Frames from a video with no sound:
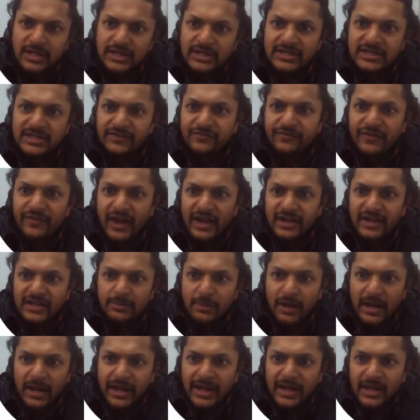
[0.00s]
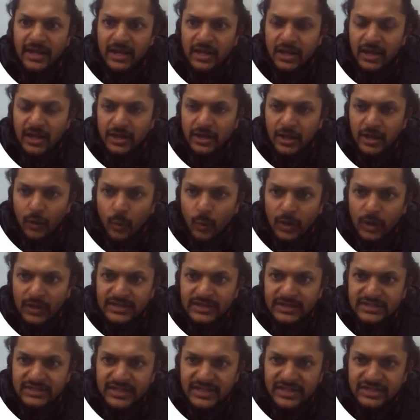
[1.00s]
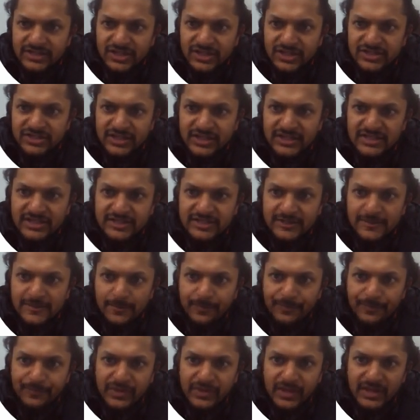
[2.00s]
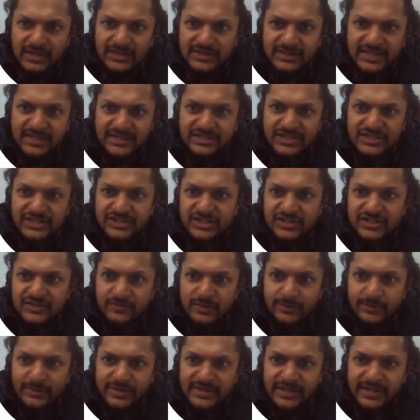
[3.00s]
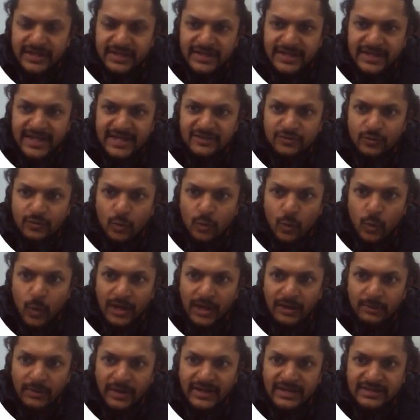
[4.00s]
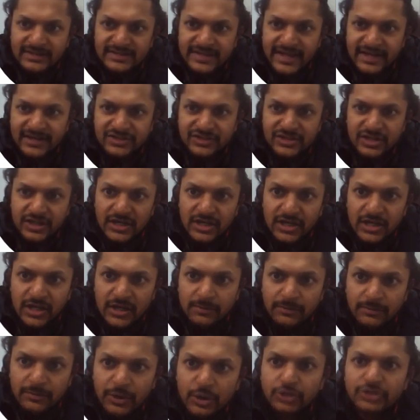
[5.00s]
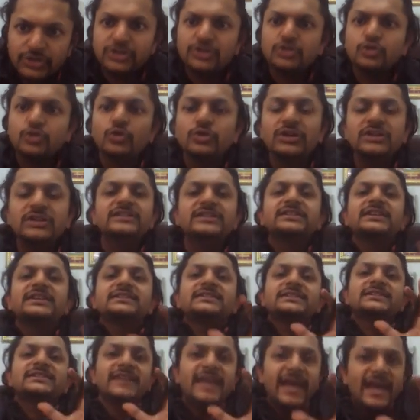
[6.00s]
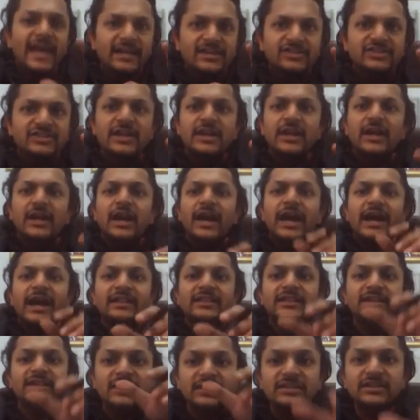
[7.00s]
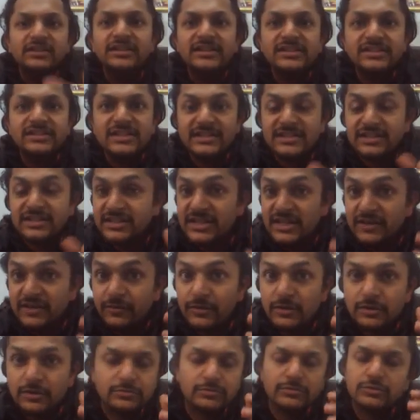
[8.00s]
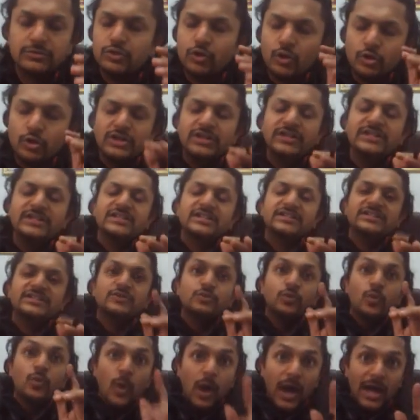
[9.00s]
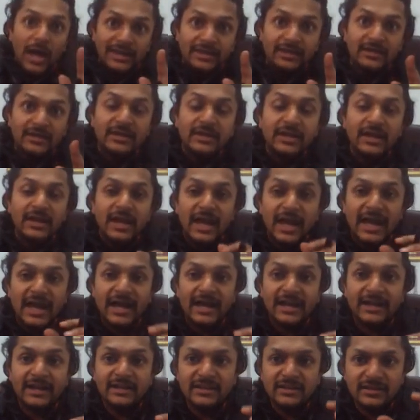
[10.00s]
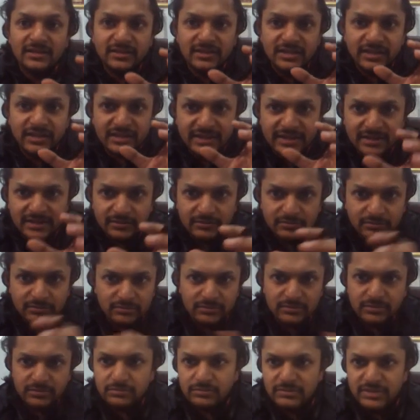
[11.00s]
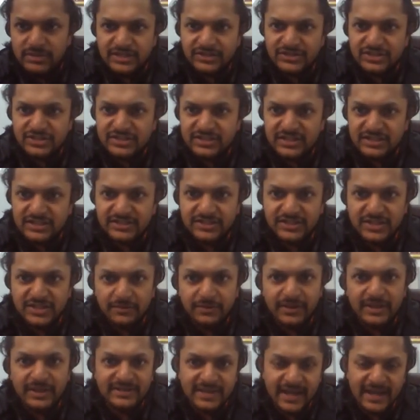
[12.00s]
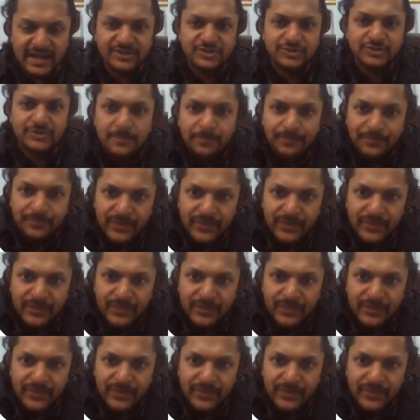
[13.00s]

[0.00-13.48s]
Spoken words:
divided by, now what is this distance? This distance will be taken as 1 minus x, because the total distance is x and the other distance is given, total distance is 1 and this distance is given as x.